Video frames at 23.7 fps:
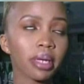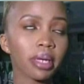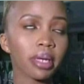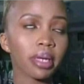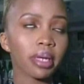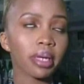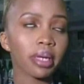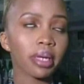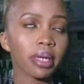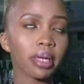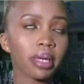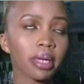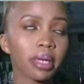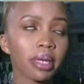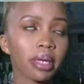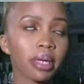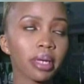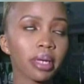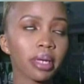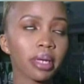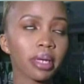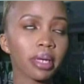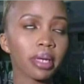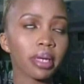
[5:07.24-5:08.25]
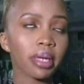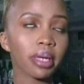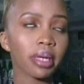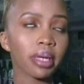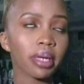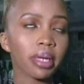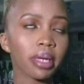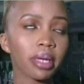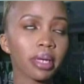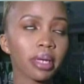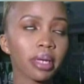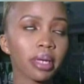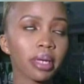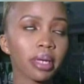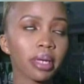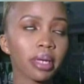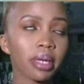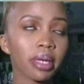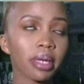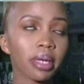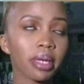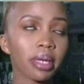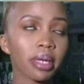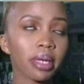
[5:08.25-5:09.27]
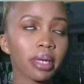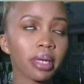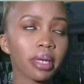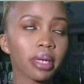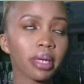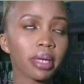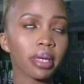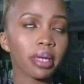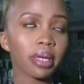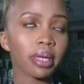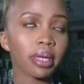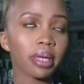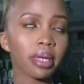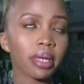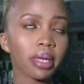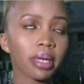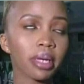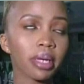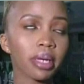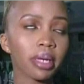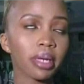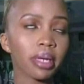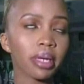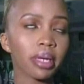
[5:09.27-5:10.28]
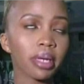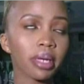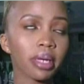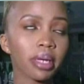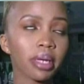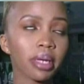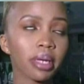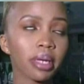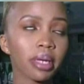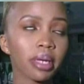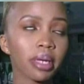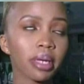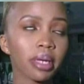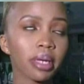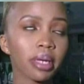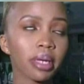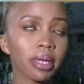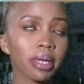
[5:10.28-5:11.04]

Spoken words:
(not speaking)